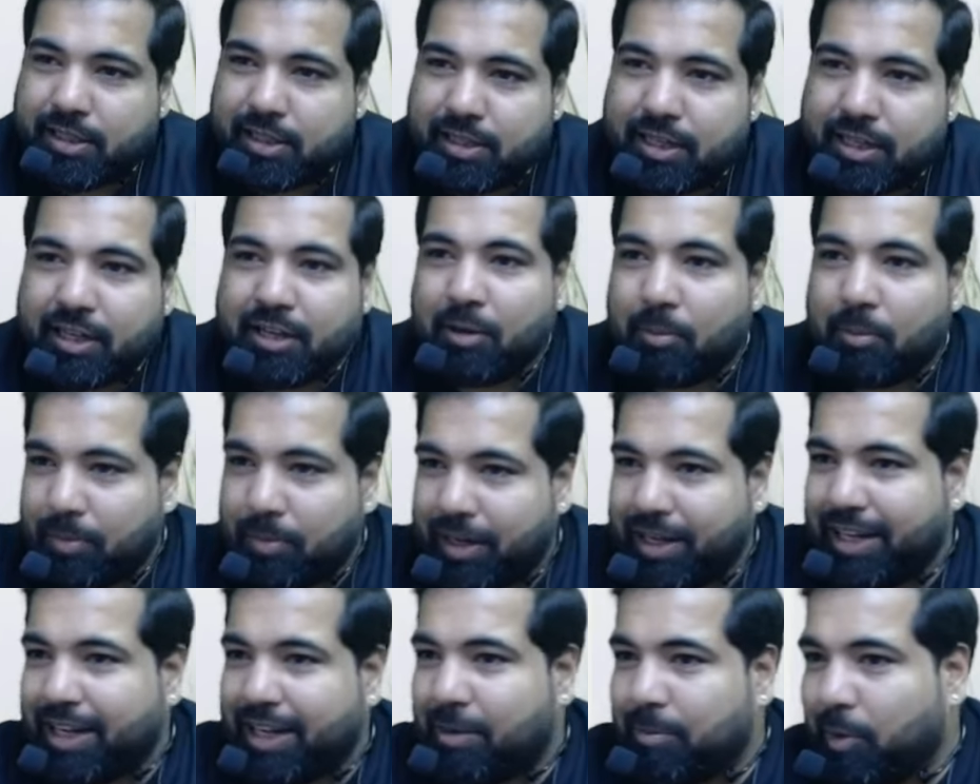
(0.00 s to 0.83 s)
They're
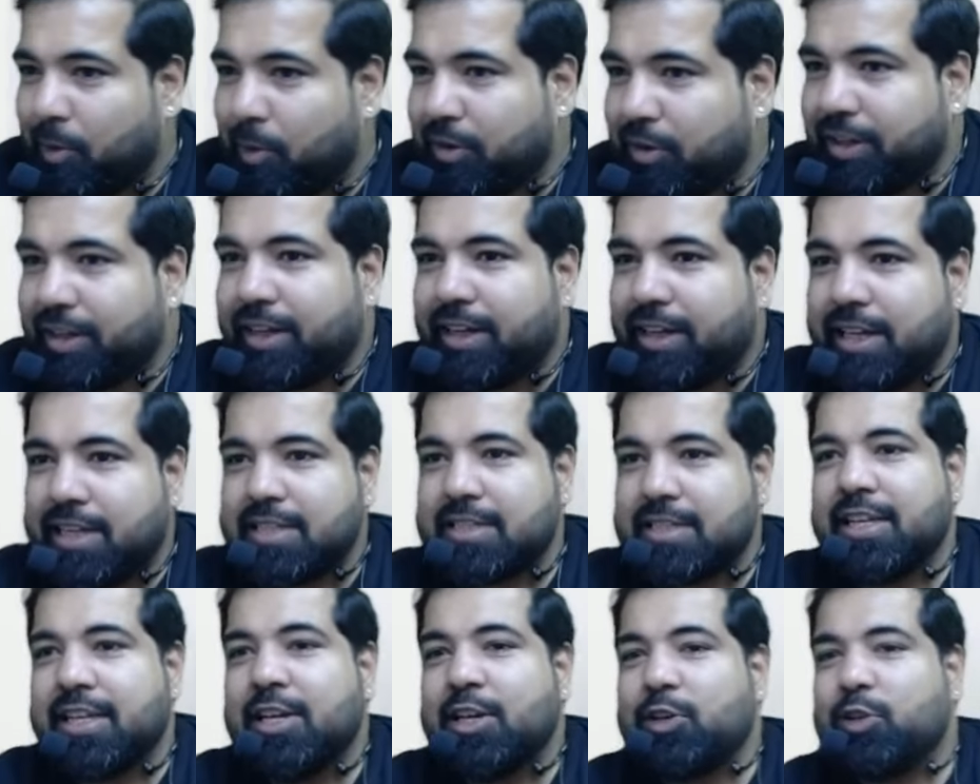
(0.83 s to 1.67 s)
complaining about it.
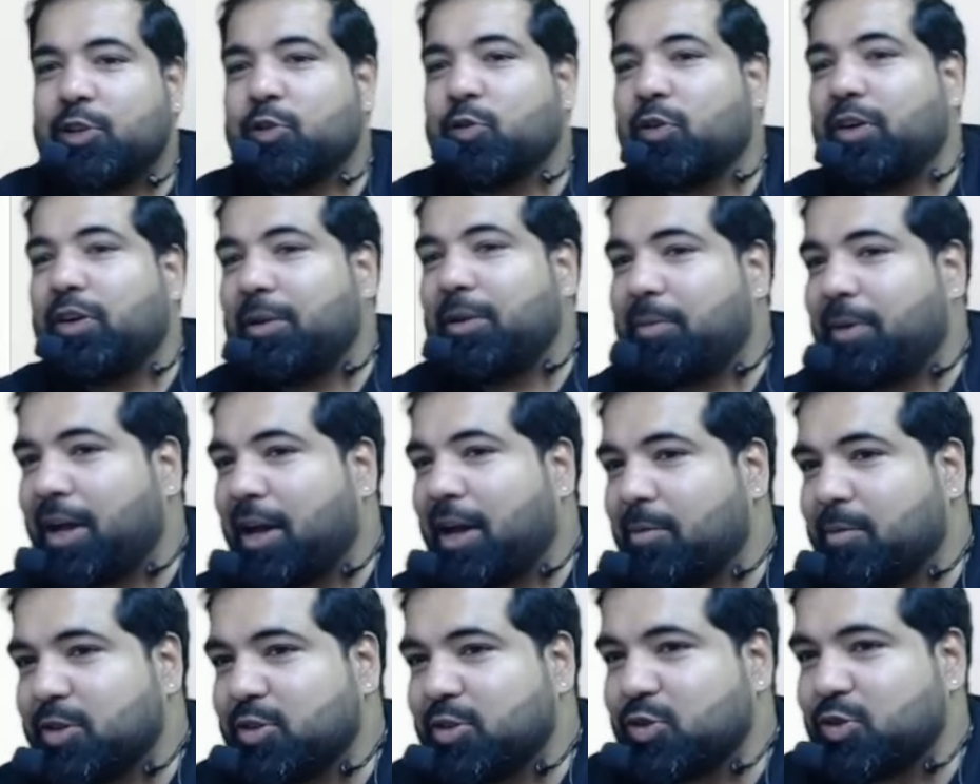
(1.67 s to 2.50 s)
Yes, you only pay how
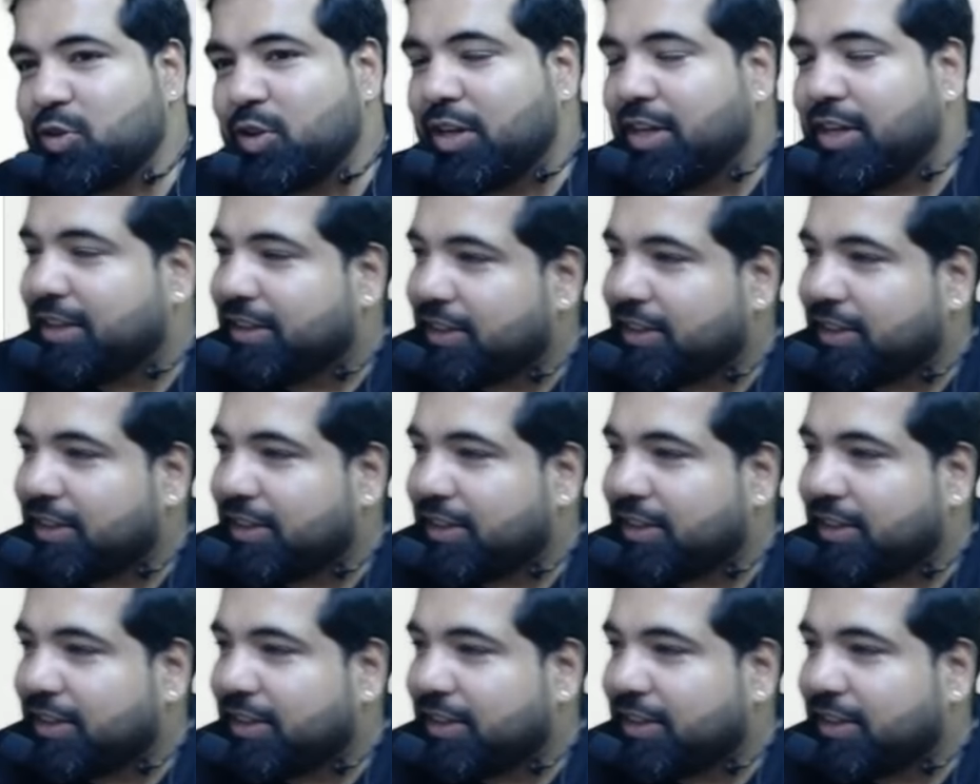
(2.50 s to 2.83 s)
much?